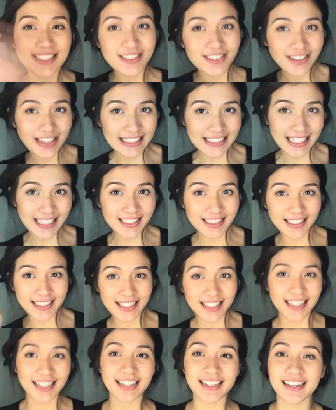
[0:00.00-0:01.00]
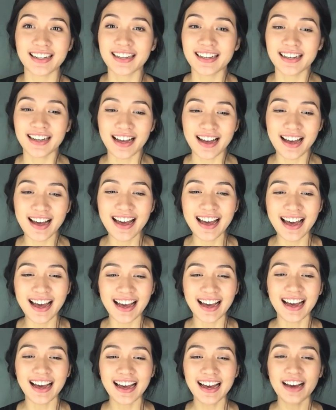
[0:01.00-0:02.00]
so excited.
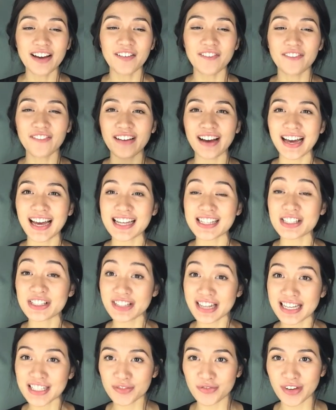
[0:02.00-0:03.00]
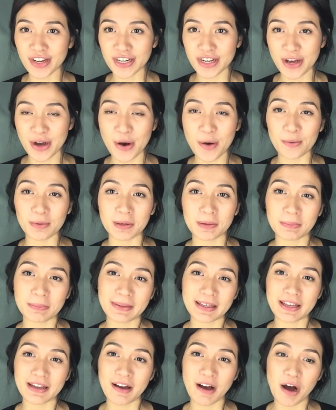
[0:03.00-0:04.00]
But today's video will
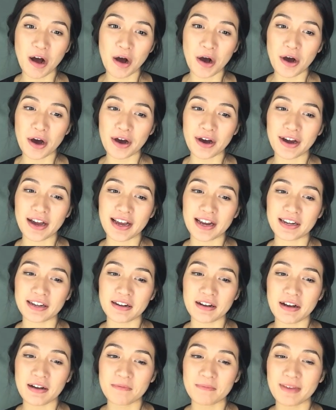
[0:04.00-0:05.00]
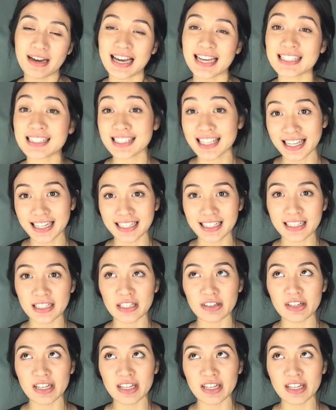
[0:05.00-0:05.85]
be on my skin